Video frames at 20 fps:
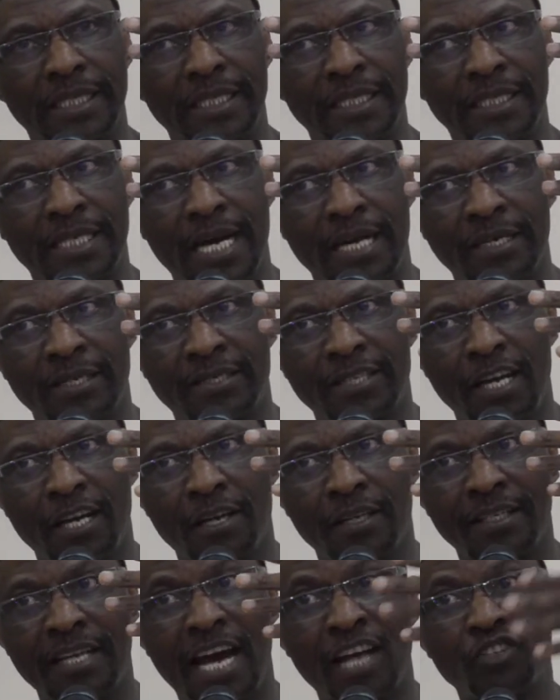There
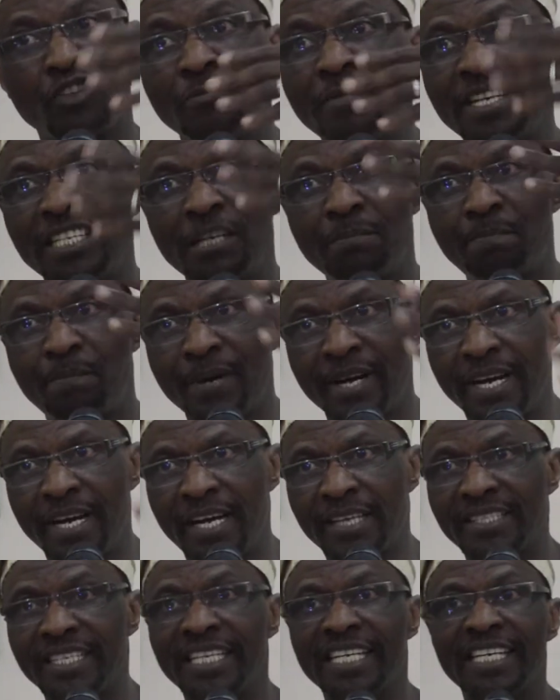are so many
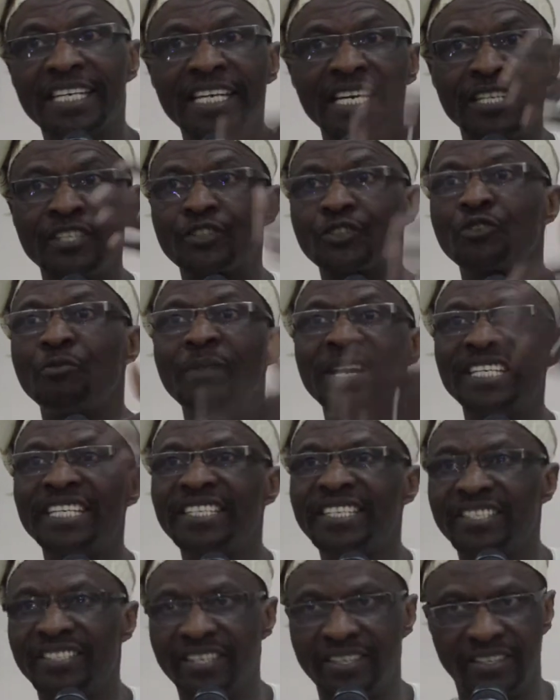prayers against too many
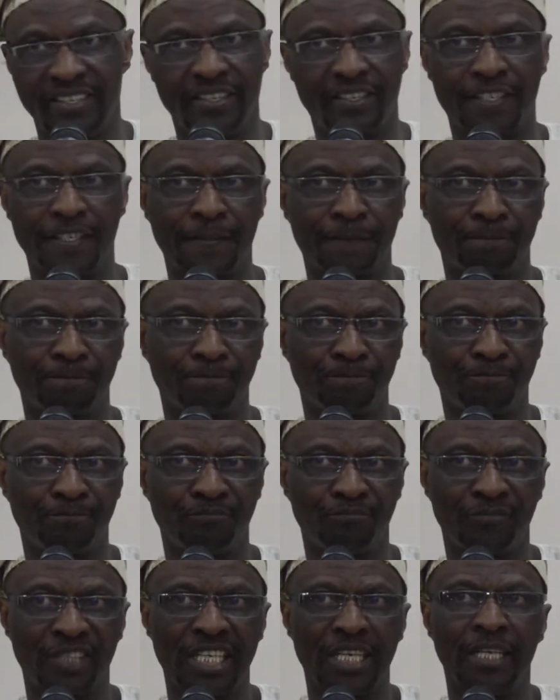diseases.
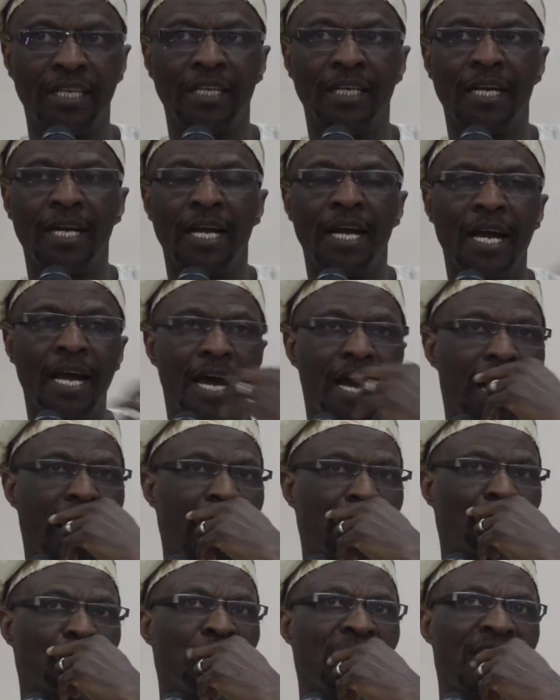
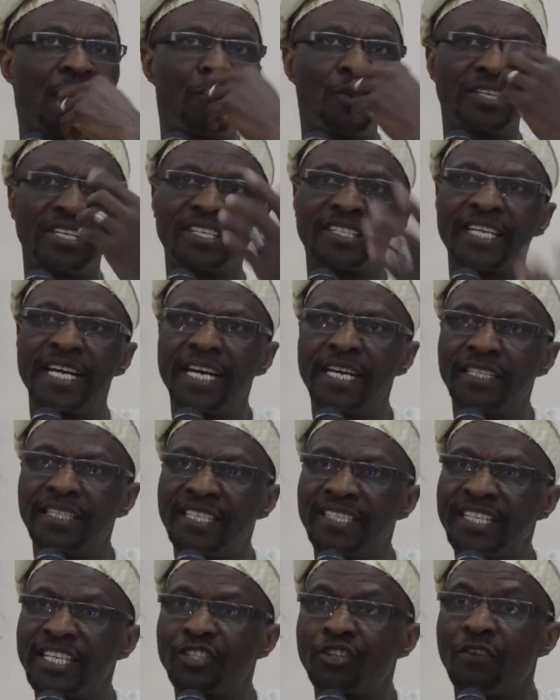And you hear what they say,
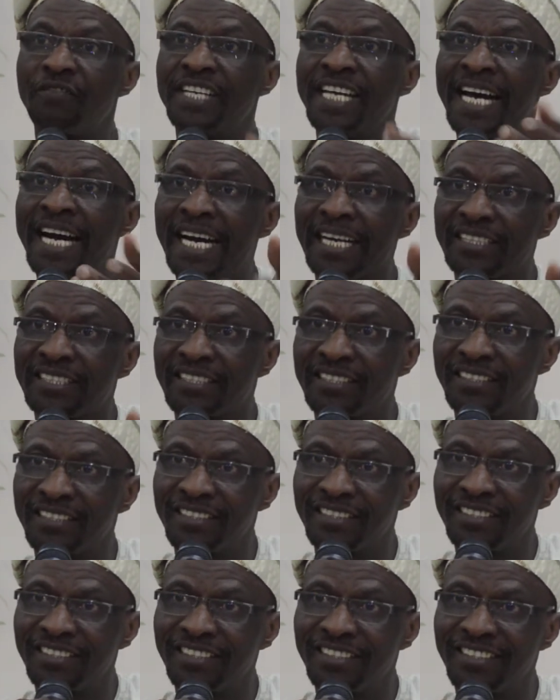disease of the heart.
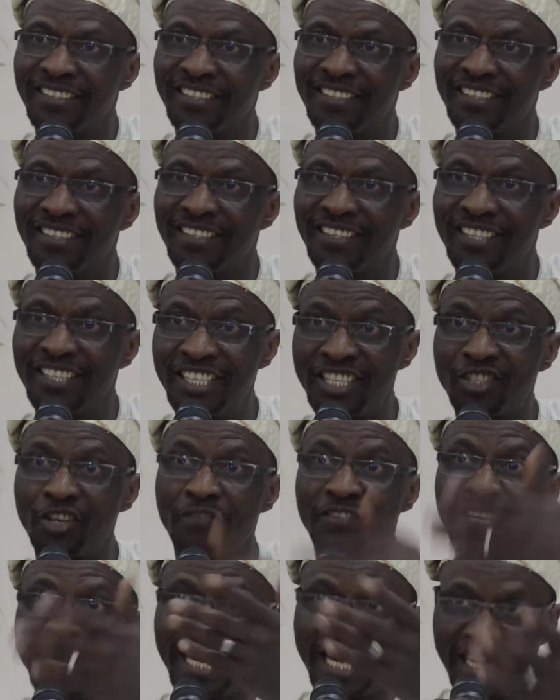Disease
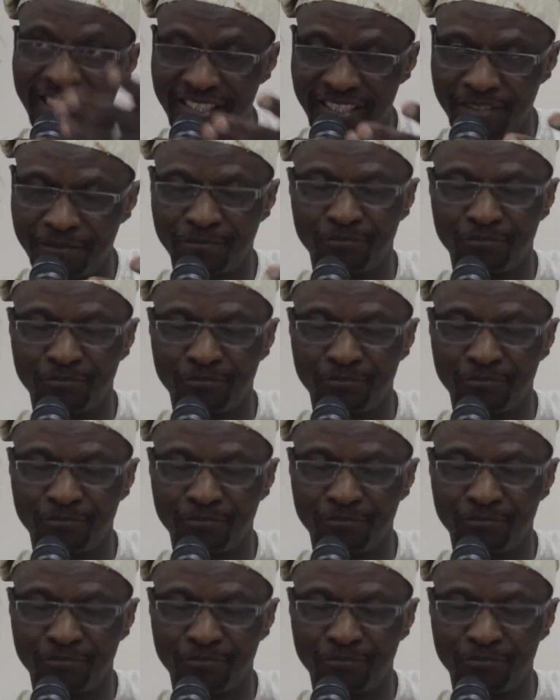of the heart.